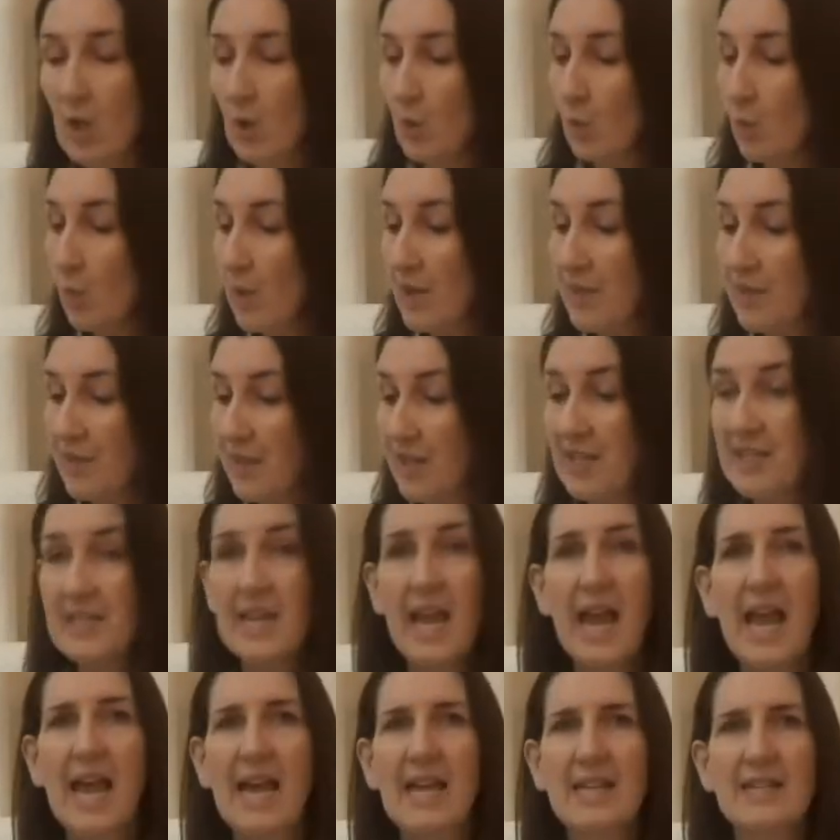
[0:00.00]
"With this
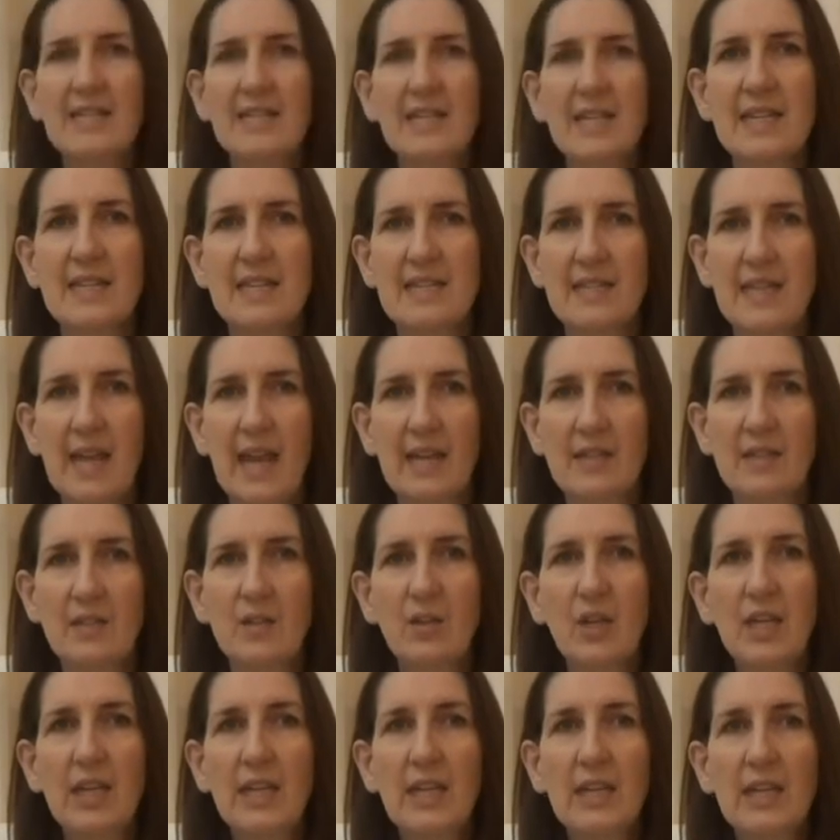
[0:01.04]
hand," said,
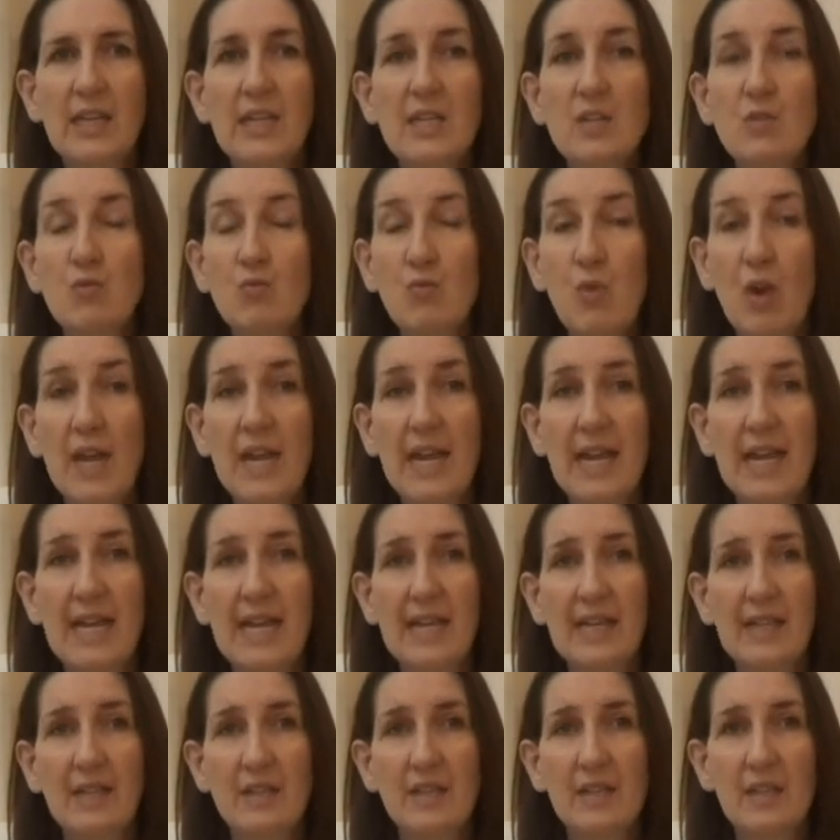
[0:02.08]
looking at his right
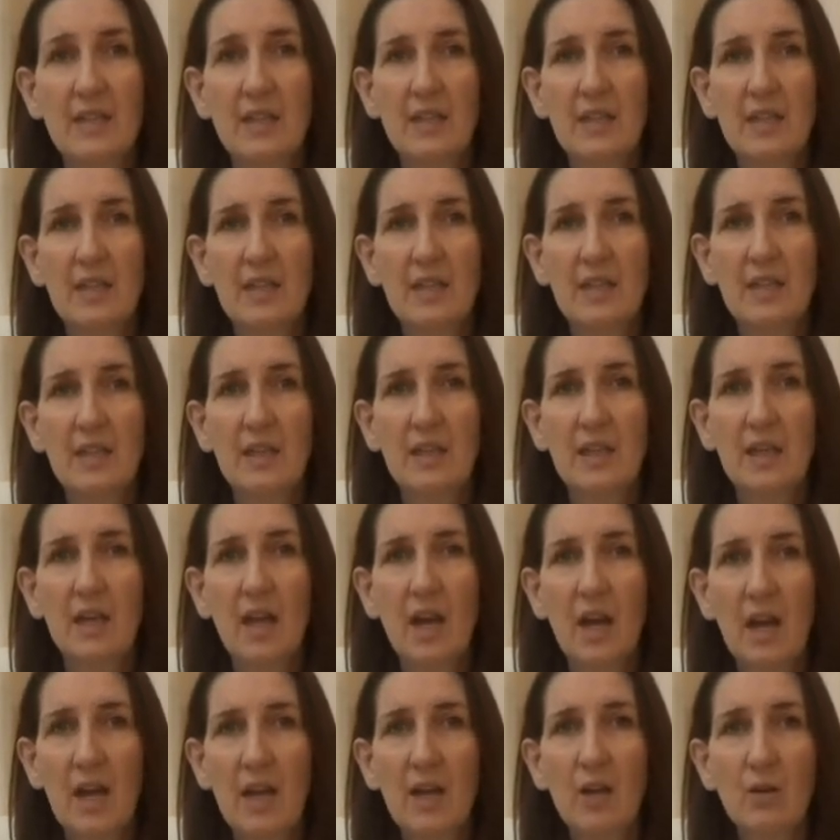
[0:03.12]
hand,
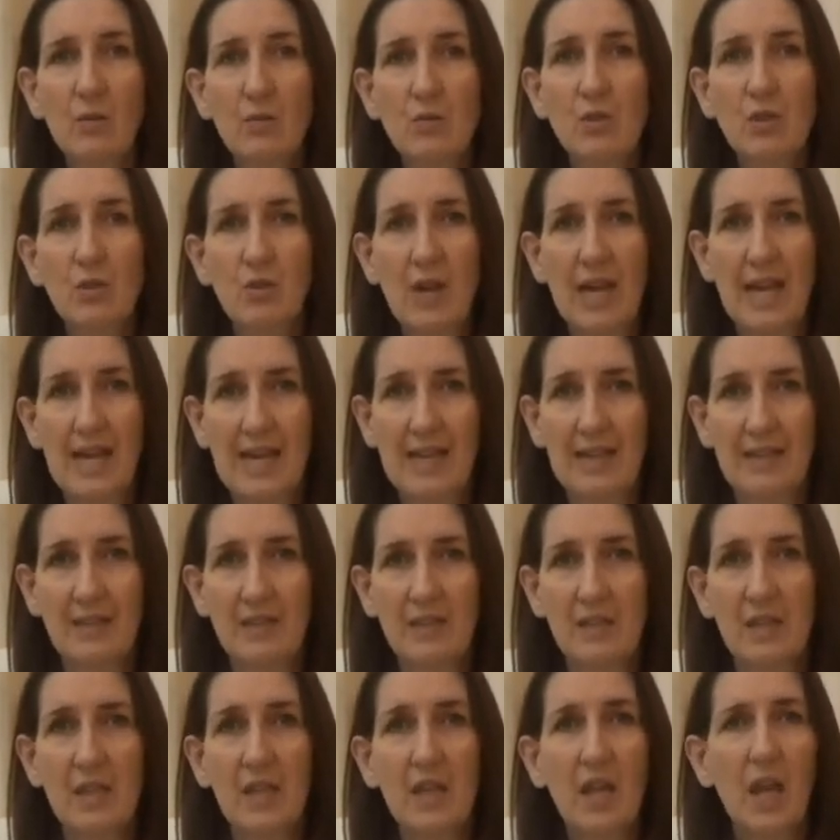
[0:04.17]
"I hold your hand.
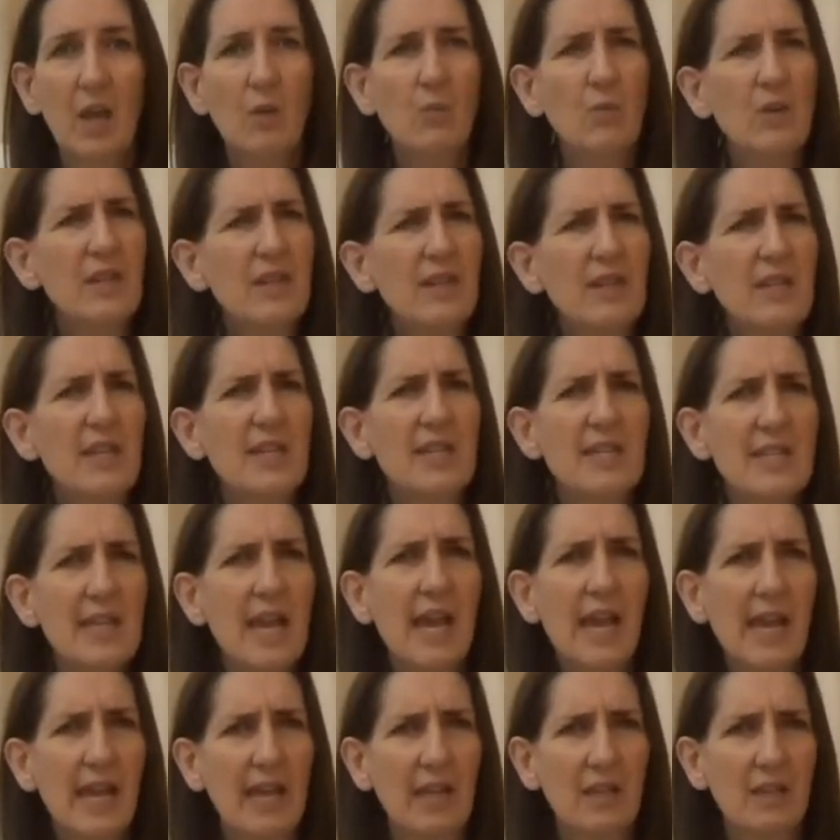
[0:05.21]
And with this
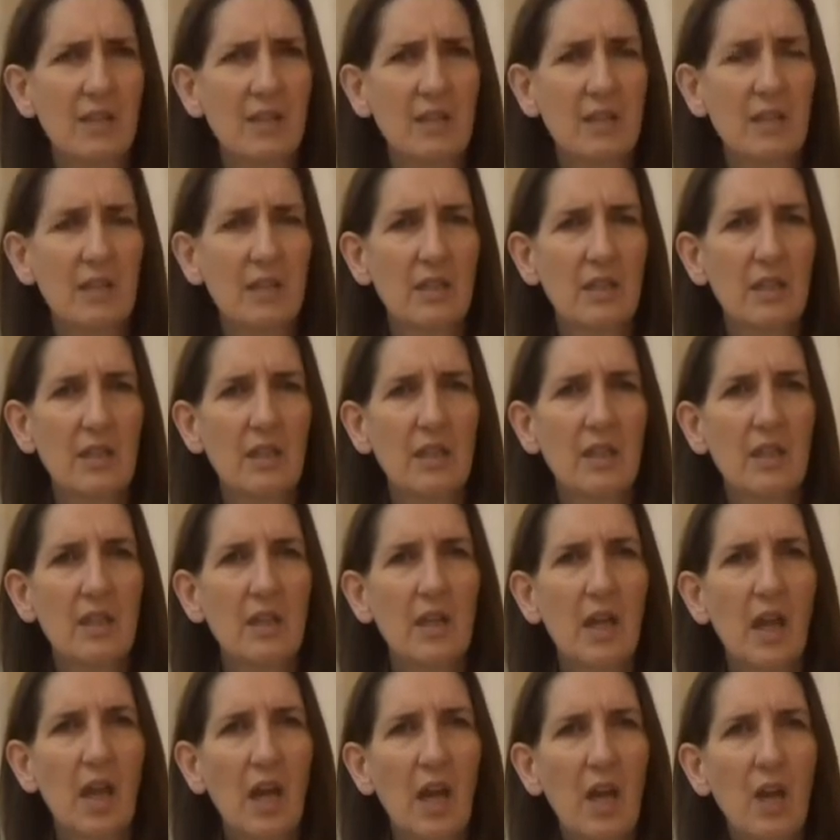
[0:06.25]
hand,
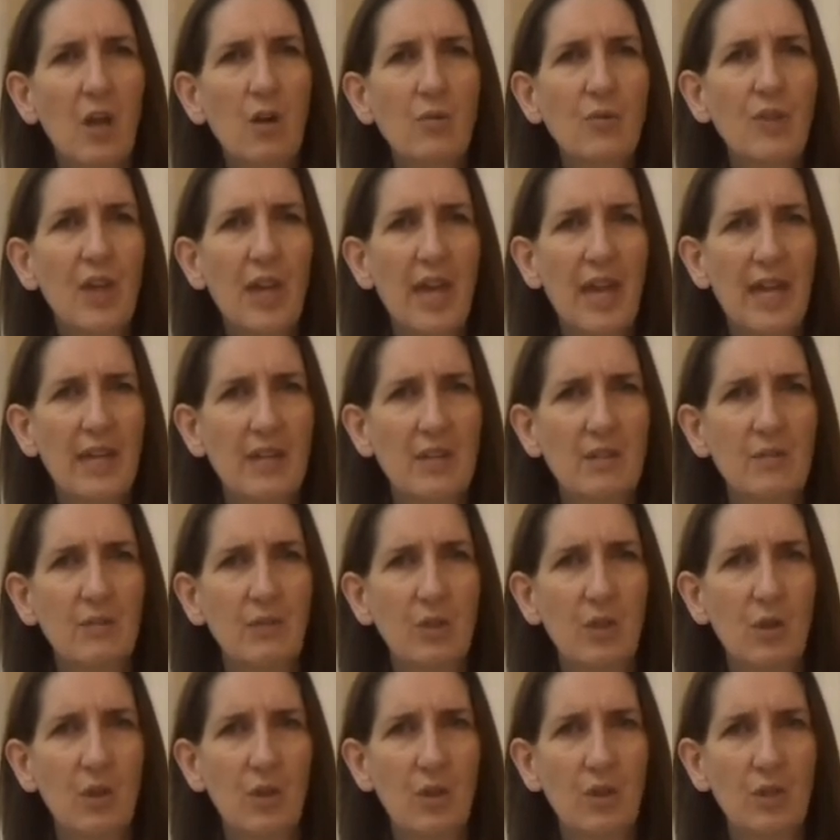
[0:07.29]
I hold the hand of
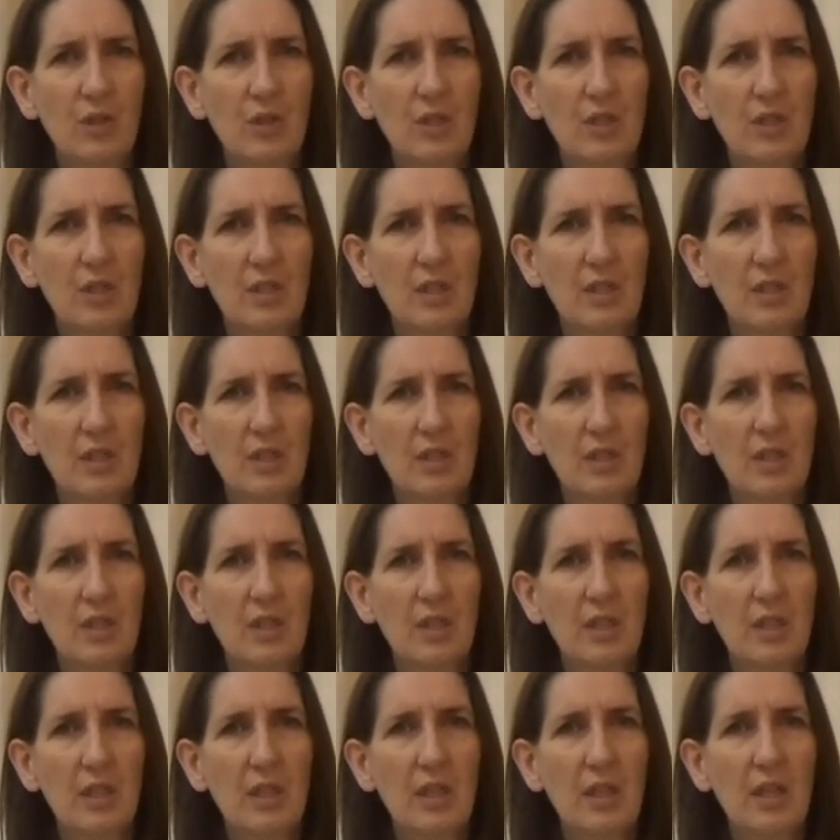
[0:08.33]
God."
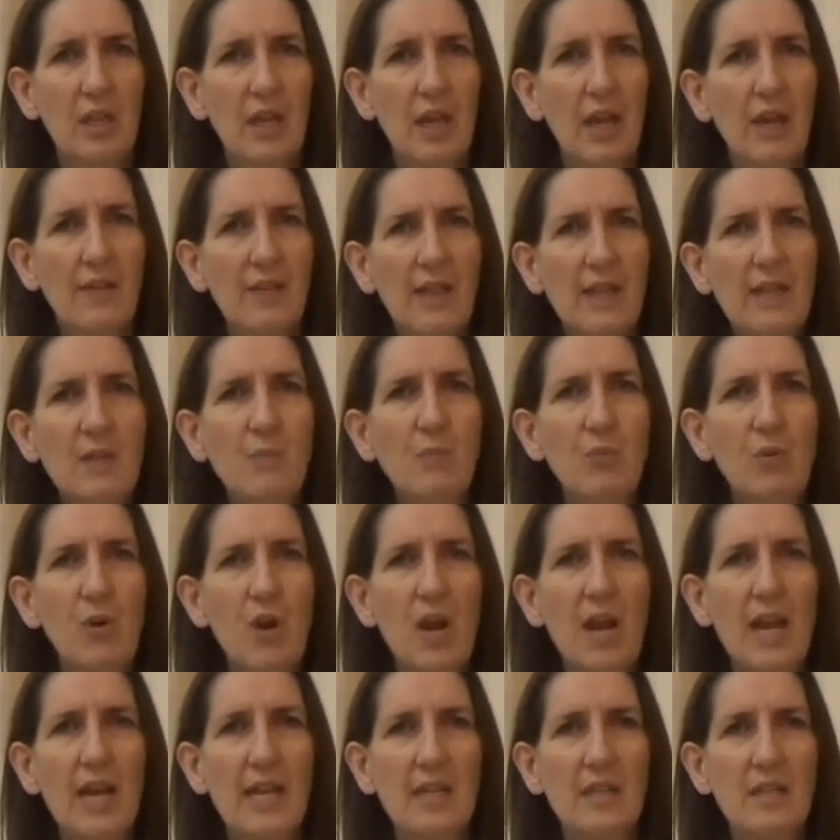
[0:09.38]
And then he
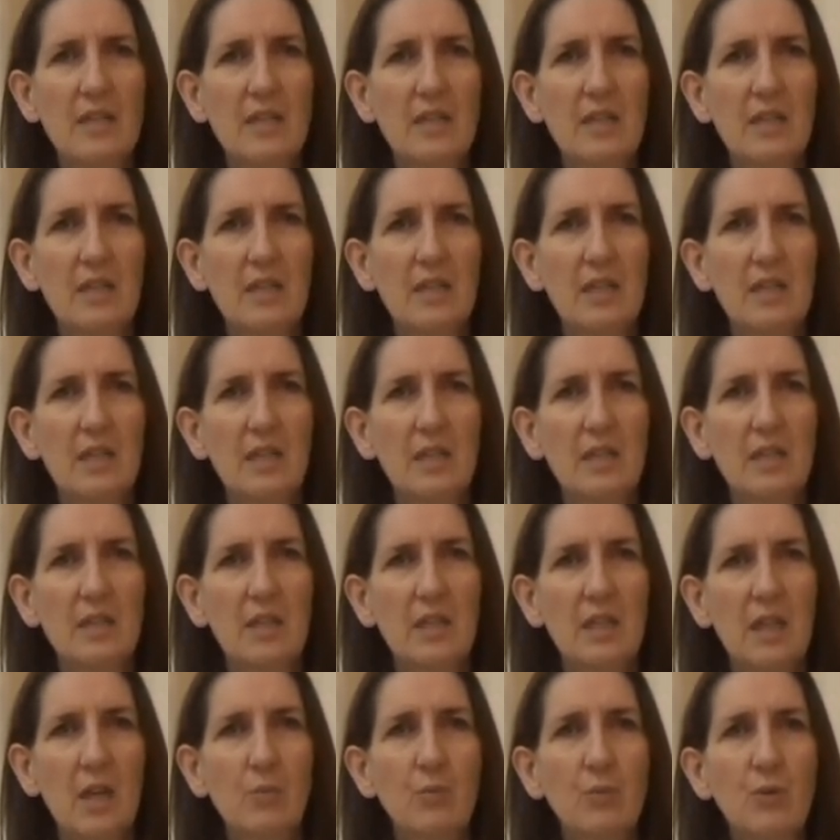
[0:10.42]
prayed
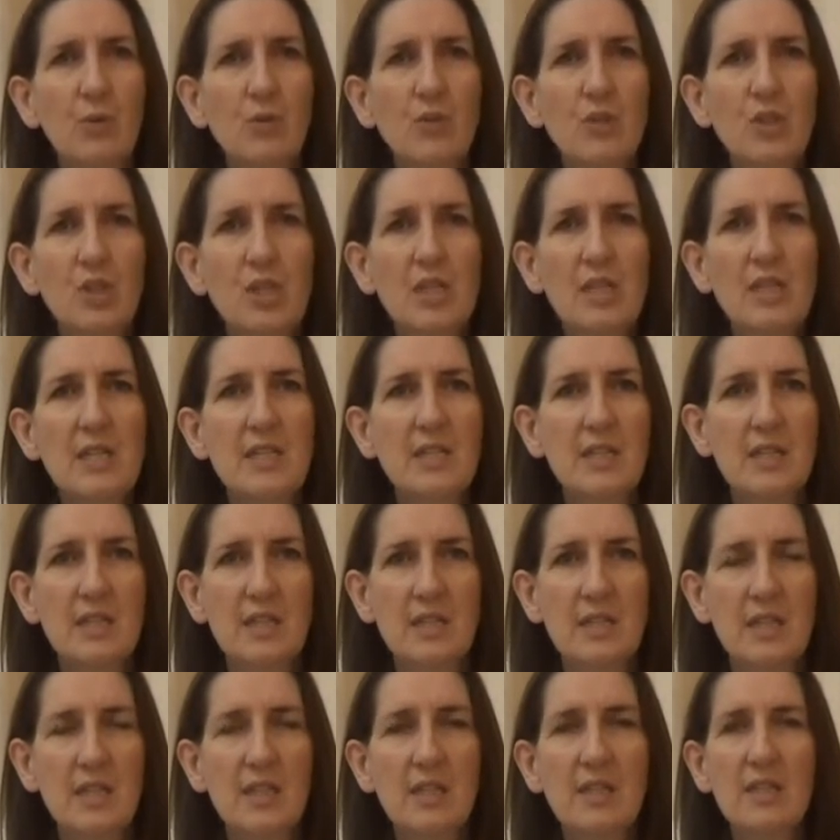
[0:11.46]
and brought
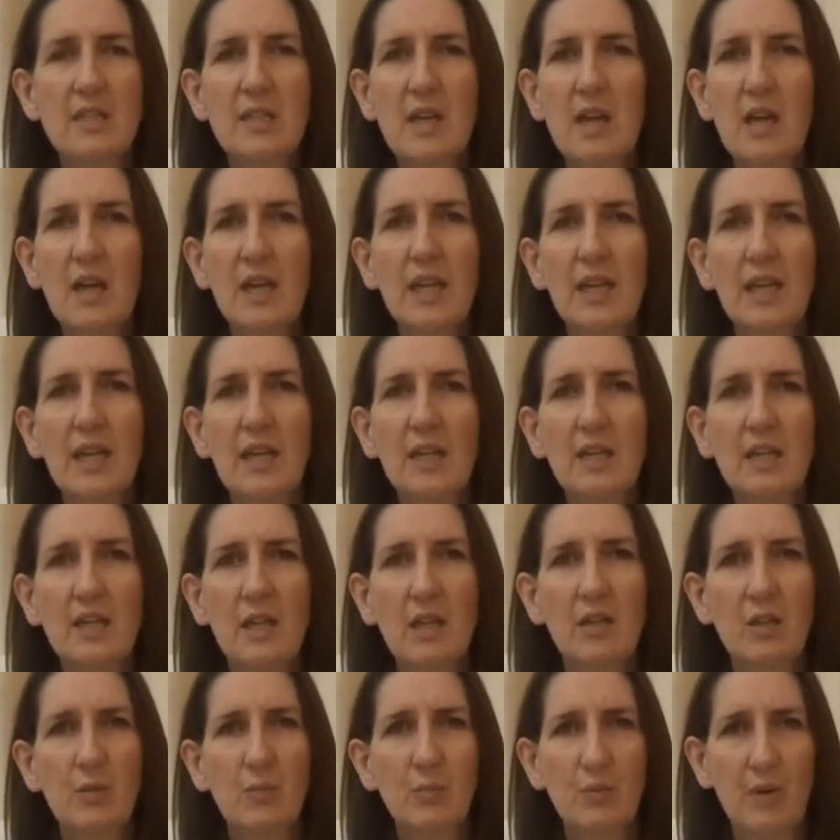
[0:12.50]
Jesus to the dying
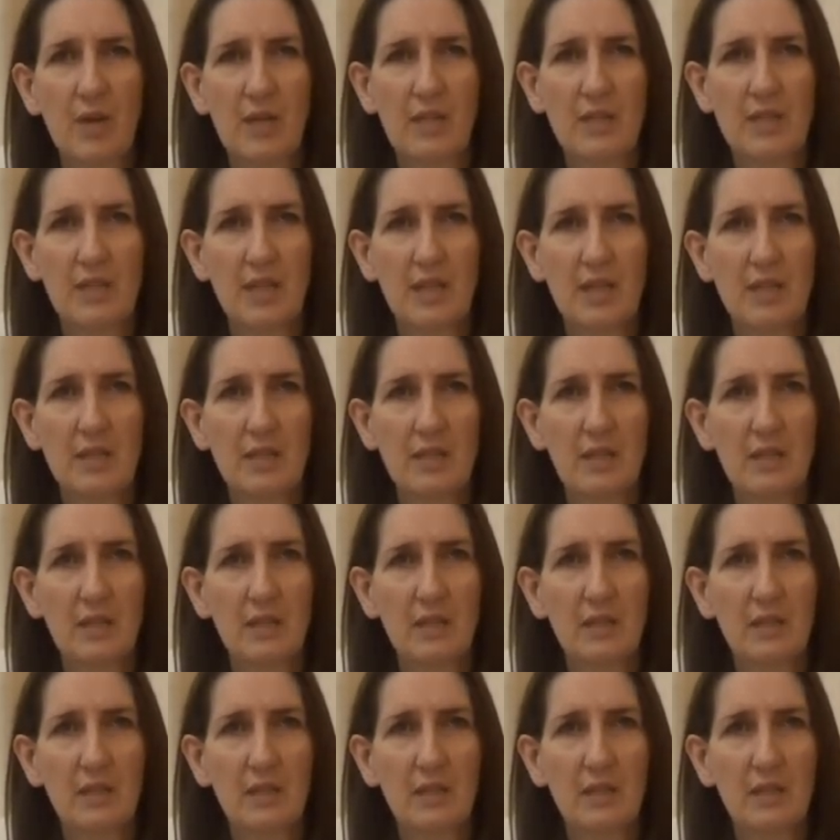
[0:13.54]
young apprentice.